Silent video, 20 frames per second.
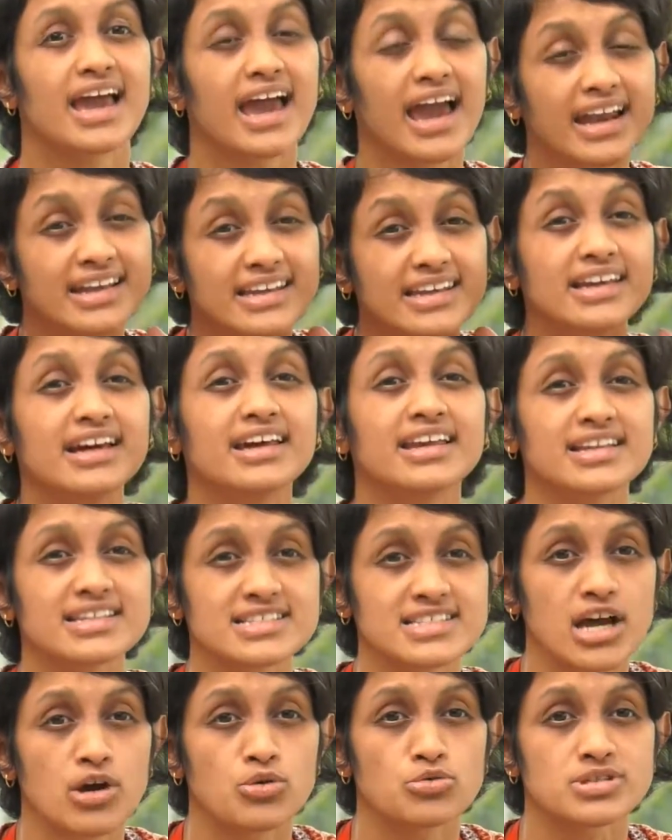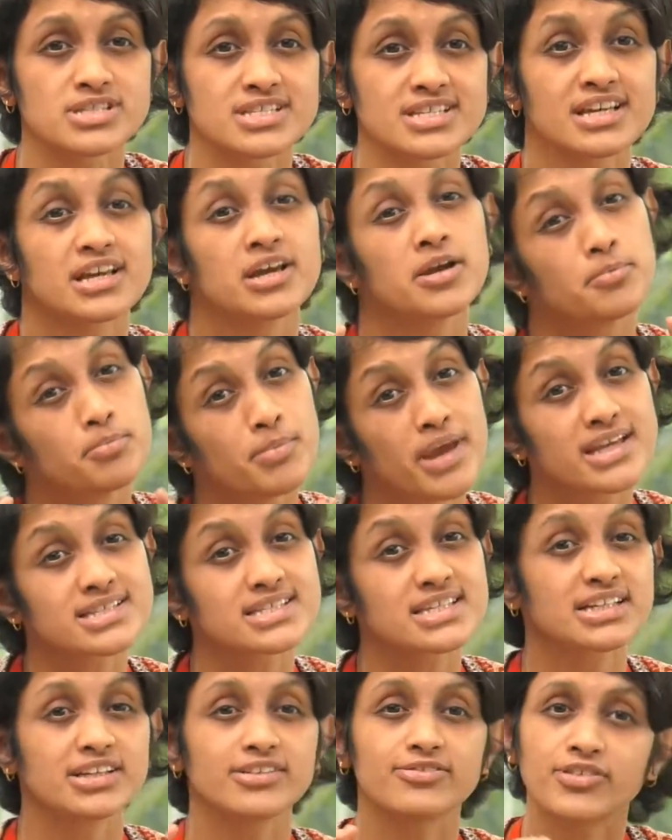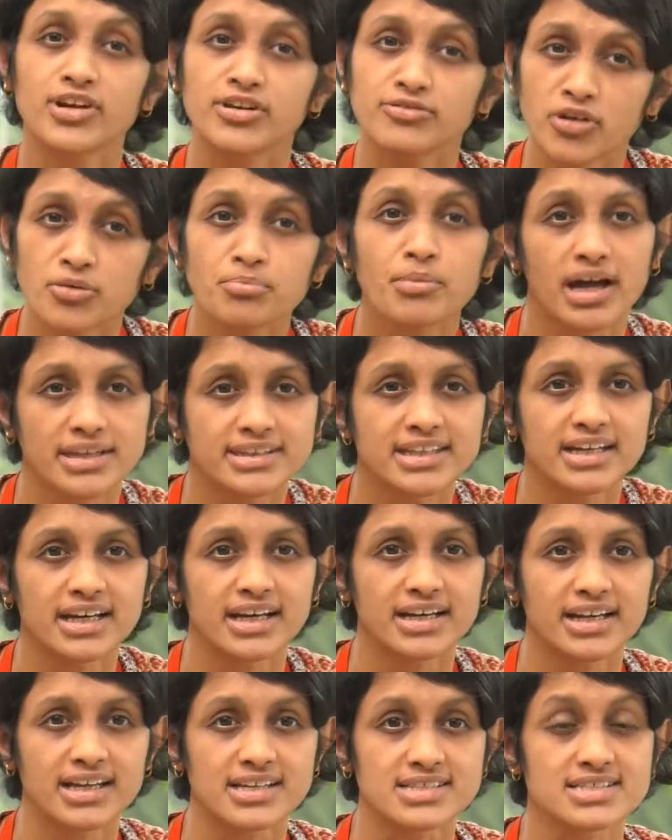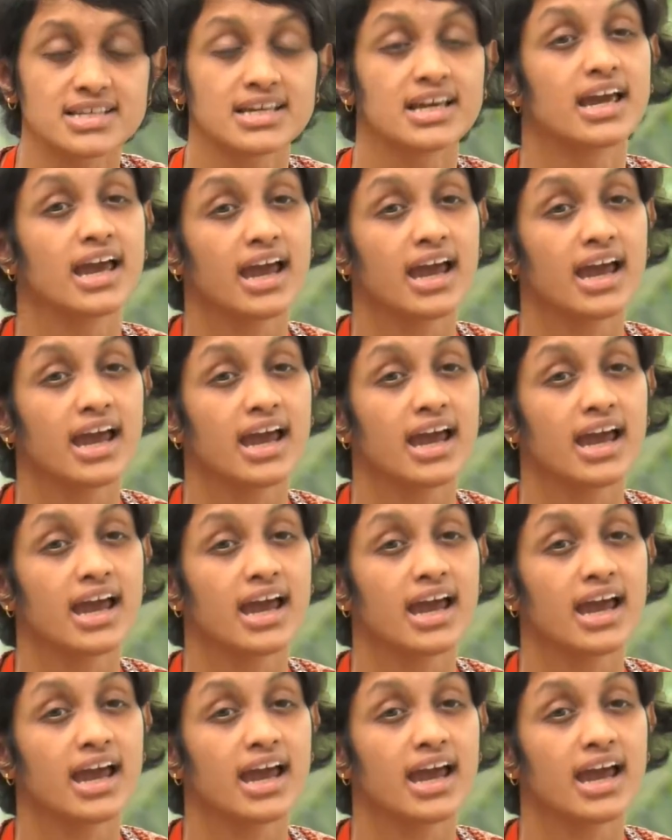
and hearing sounds makes it different from other headaches.